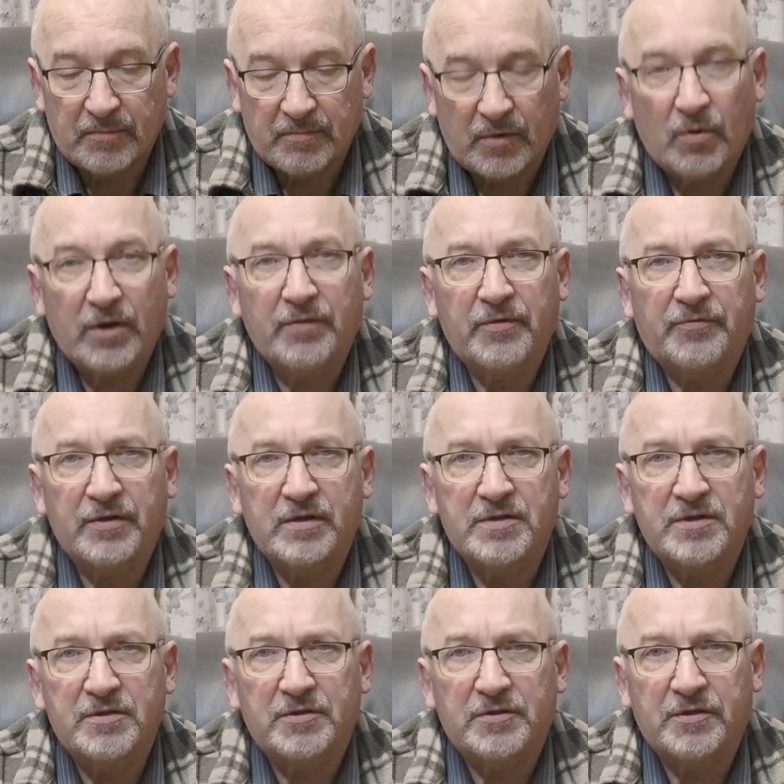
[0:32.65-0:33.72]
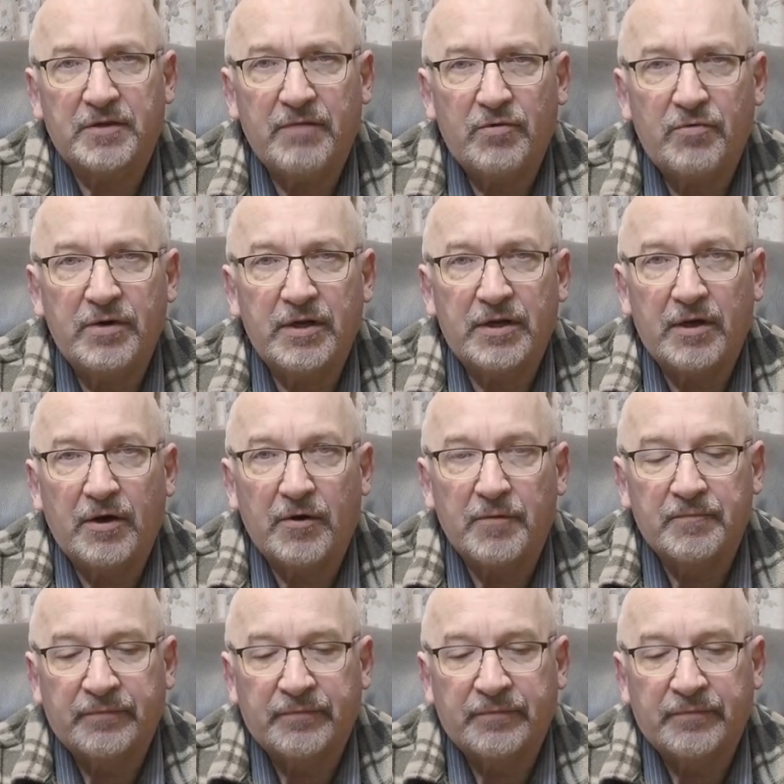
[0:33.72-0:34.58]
But one of the things is that you never really know